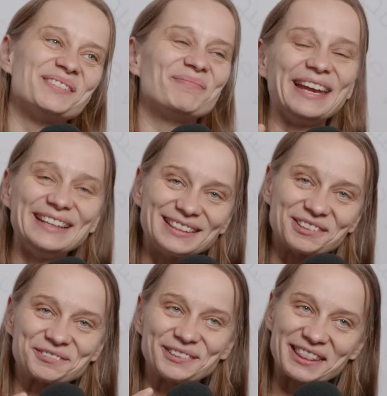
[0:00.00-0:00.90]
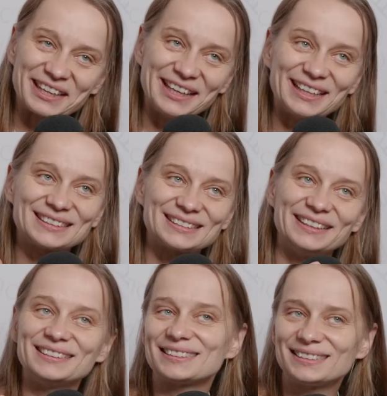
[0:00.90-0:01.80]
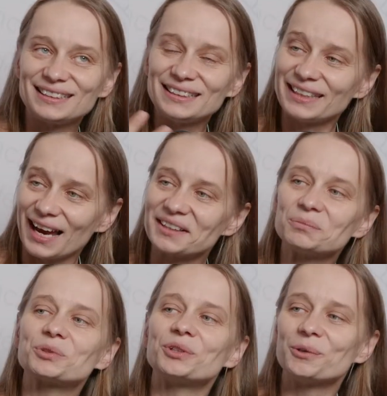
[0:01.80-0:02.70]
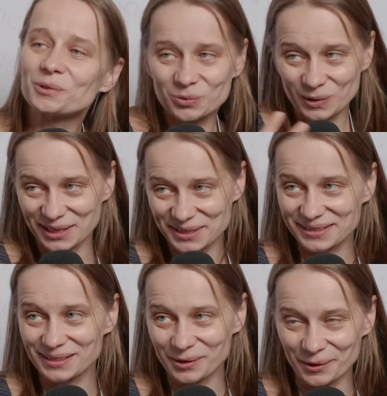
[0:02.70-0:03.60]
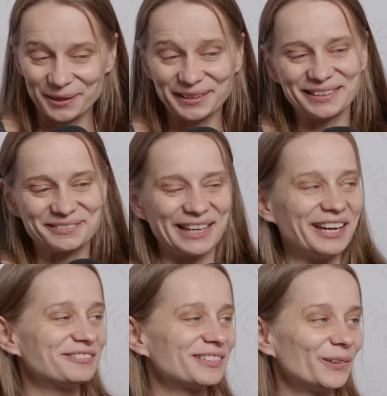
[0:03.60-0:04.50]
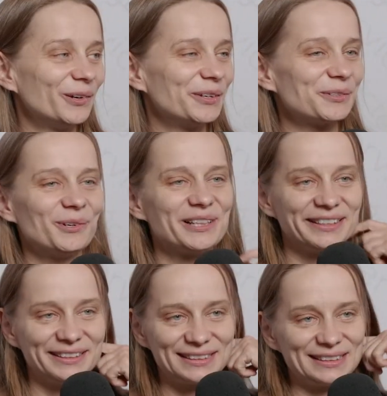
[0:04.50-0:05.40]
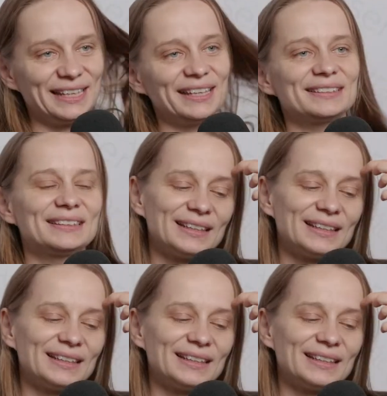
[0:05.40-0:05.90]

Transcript: Many different things, and it's still a young approach. We are still learning. We haven't learned all there is yet.